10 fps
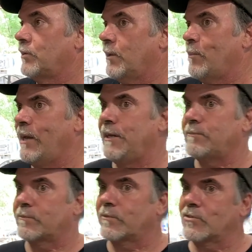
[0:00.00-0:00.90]
it may
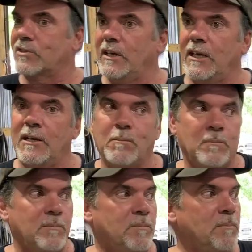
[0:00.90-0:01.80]

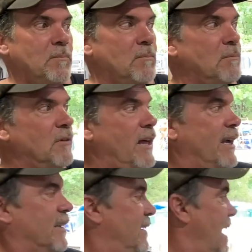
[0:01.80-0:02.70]
seem like
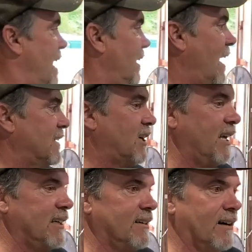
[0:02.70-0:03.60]
not a lot's
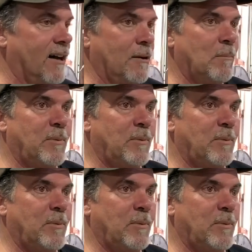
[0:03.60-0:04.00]
getting done,